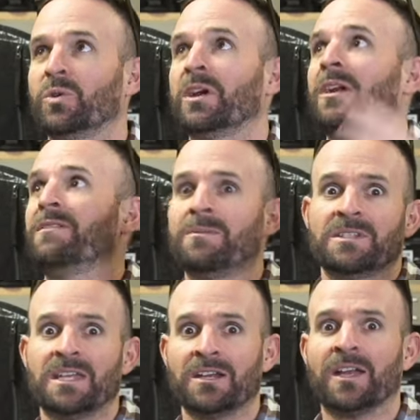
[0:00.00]
We're in our
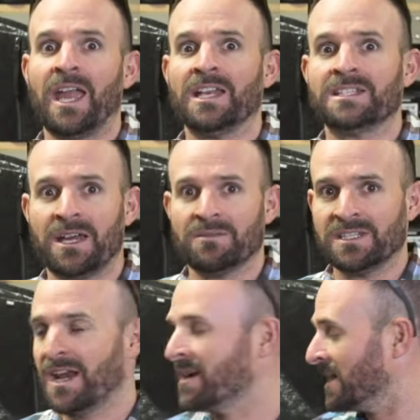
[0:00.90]
famous gear cage
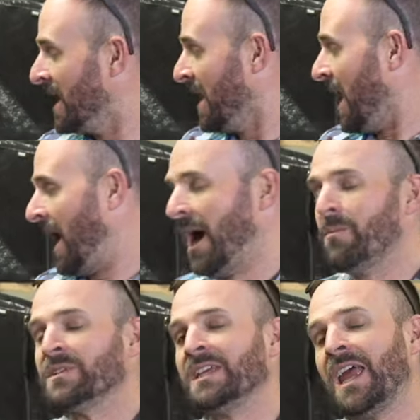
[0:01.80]
downstairs.
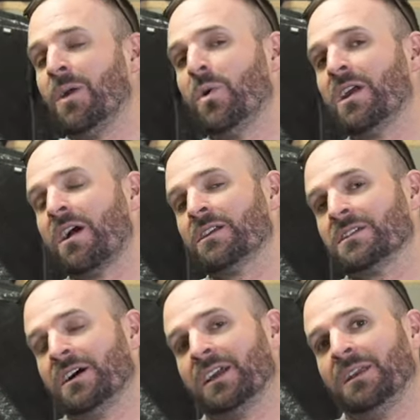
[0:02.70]
Today we are
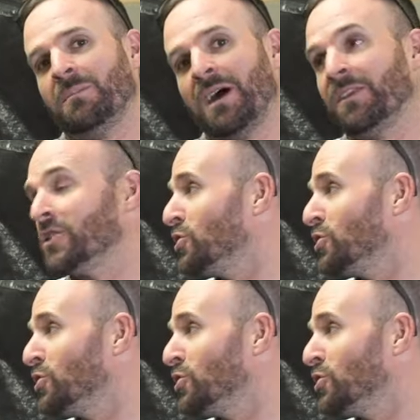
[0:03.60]
talking about the